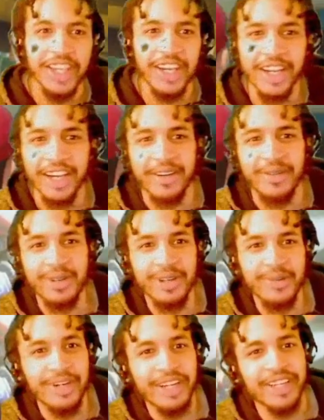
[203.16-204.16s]
out, and
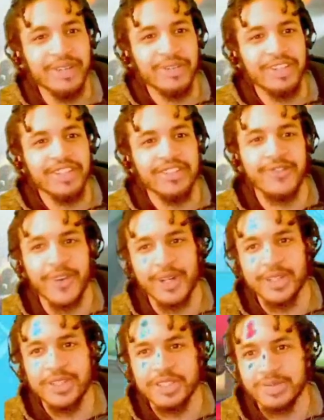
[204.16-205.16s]
we're not doing
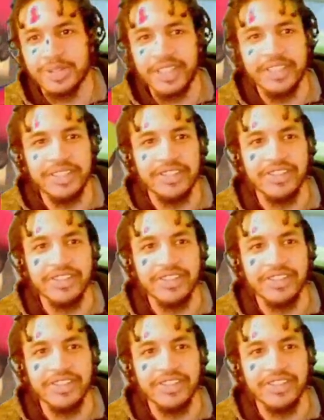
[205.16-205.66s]
versus race.